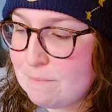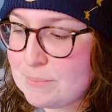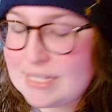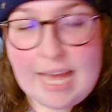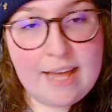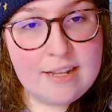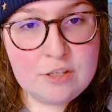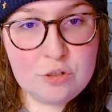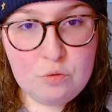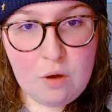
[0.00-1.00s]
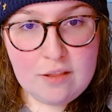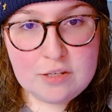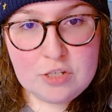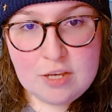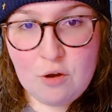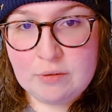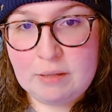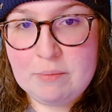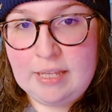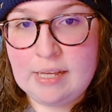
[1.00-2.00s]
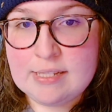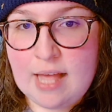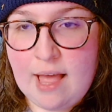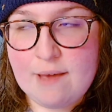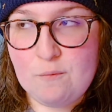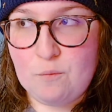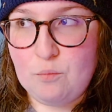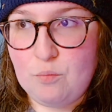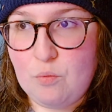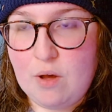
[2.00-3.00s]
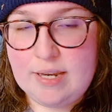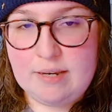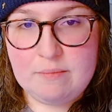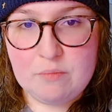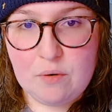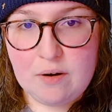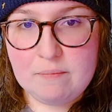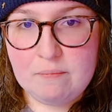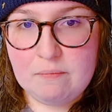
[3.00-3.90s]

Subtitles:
sad it's a duology only because I wanted more.